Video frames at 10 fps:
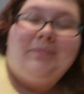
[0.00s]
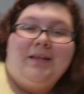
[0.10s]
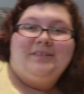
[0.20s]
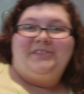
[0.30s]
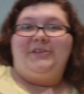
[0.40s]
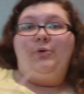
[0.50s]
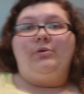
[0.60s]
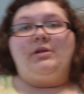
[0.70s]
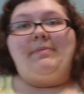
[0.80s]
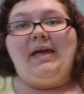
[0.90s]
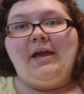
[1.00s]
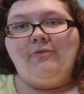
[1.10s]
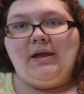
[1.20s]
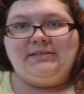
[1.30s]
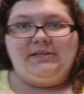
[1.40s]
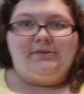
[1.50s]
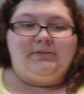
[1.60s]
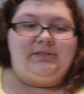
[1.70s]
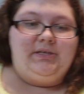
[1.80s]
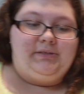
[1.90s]
skewer the bag right so
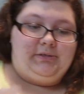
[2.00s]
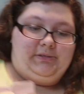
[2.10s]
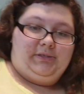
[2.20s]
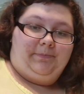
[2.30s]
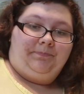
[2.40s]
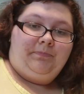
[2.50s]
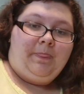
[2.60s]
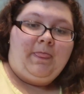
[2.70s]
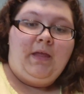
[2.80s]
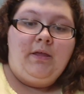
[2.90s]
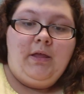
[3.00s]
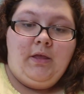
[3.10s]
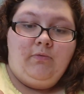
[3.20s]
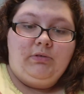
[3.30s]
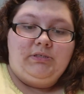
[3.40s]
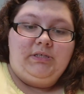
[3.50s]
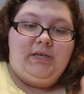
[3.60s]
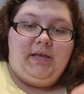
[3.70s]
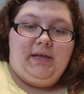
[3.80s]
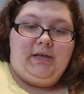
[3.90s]
using scissors. So, we'll
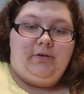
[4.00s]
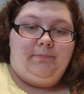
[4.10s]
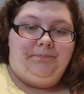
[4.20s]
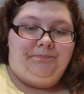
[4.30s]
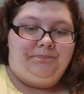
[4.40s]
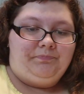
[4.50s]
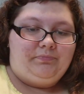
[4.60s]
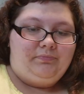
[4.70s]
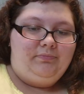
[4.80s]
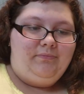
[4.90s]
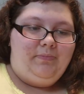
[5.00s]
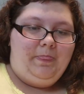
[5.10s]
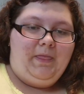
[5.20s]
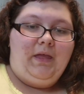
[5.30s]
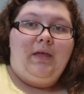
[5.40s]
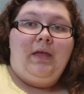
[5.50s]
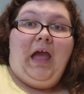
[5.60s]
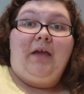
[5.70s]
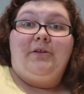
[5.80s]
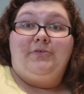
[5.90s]
see how
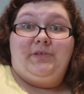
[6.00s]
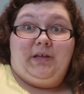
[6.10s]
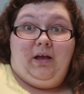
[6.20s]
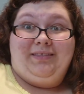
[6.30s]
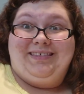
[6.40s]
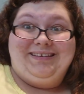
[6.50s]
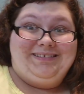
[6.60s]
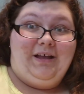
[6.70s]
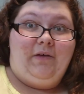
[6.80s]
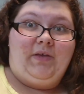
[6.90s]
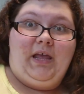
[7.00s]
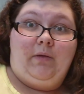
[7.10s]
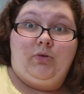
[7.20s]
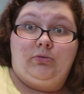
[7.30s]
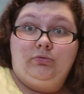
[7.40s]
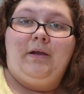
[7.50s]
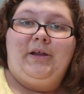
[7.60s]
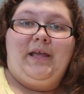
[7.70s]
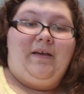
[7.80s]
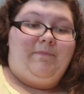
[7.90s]
I'm going to do this off camera. I
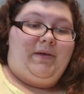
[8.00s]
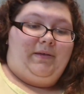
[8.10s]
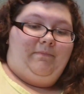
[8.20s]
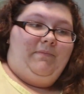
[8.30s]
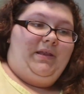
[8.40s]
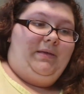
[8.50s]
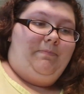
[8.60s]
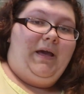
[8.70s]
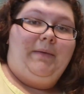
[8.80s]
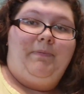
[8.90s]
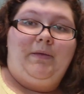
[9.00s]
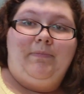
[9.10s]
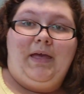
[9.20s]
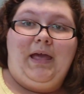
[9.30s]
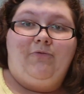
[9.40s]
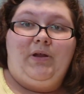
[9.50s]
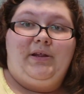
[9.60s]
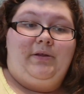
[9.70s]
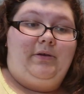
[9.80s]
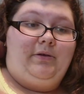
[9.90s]
already have my mini piping bag
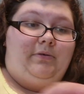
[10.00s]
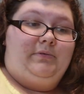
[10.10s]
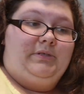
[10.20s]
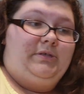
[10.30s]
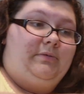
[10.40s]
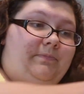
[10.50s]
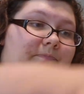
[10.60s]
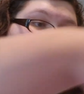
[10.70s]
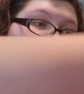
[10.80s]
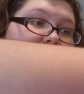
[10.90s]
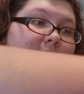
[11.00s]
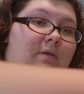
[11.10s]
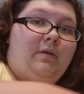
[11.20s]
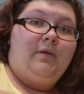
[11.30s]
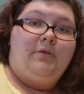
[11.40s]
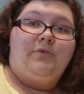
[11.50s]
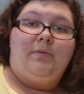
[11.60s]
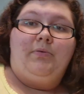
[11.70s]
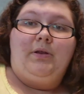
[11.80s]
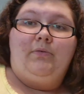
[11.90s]
ready to go. So, try
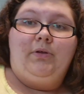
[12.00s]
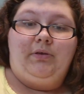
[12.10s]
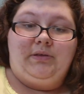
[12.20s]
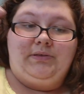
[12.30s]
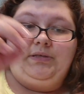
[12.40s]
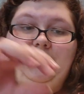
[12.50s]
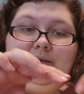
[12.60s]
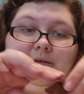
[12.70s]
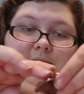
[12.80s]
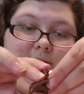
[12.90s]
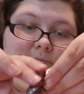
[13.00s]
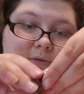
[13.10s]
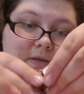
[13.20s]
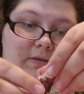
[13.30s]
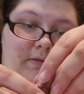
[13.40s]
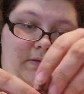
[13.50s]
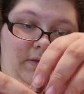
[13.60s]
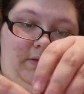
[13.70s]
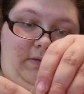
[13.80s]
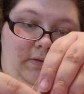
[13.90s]
and put it where you can see me
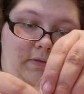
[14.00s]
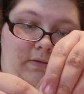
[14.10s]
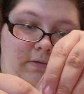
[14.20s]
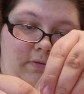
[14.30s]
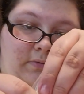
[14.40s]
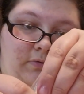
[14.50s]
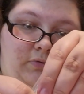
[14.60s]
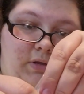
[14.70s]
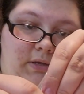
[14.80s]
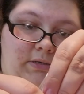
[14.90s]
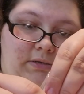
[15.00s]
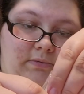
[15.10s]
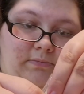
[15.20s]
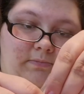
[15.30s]
trying to